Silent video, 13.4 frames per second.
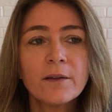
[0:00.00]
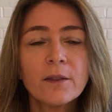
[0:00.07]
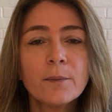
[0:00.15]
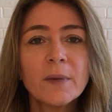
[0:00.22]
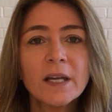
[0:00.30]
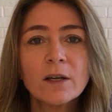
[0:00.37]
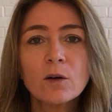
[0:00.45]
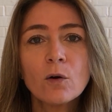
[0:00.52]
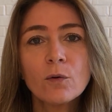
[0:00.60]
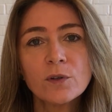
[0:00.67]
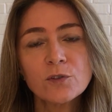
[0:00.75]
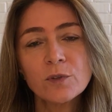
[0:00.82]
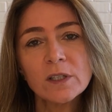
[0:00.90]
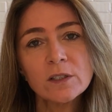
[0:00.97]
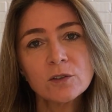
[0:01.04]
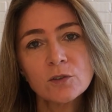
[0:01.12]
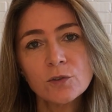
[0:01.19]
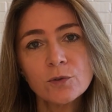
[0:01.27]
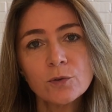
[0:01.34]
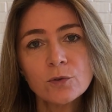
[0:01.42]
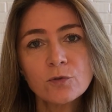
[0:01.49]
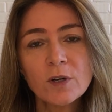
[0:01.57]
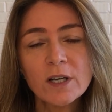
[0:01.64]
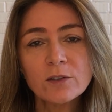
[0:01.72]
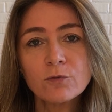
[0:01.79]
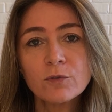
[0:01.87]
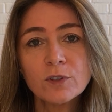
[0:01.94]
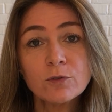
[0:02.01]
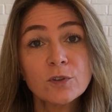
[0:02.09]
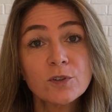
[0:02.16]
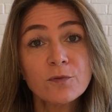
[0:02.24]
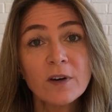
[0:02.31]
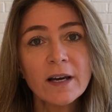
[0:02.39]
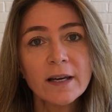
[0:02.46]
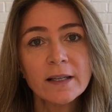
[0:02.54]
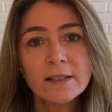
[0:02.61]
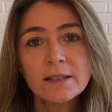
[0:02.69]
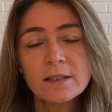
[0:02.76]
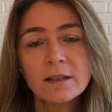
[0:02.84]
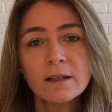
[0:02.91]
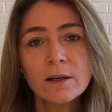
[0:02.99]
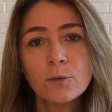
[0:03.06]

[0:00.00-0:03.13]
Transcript: the main goal is really to try to reduce fines?